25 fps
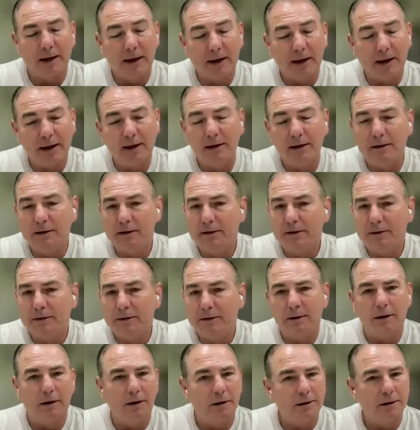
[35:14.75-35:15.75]
We're big,
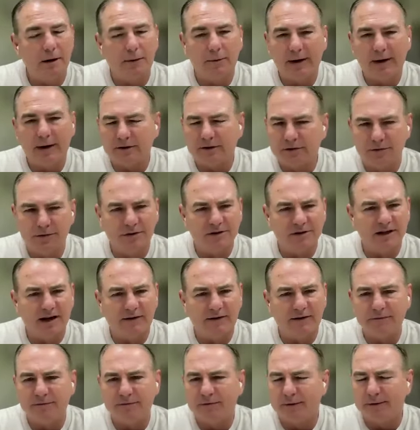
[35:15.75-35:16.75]
uh, you know, we got
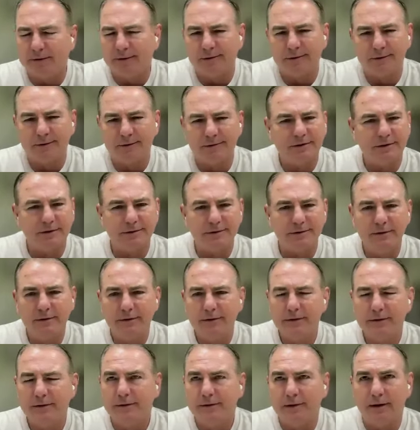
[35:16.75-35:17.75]
two seven footers,
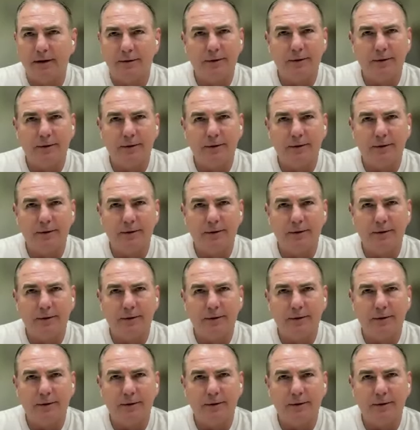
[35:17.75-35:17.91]
and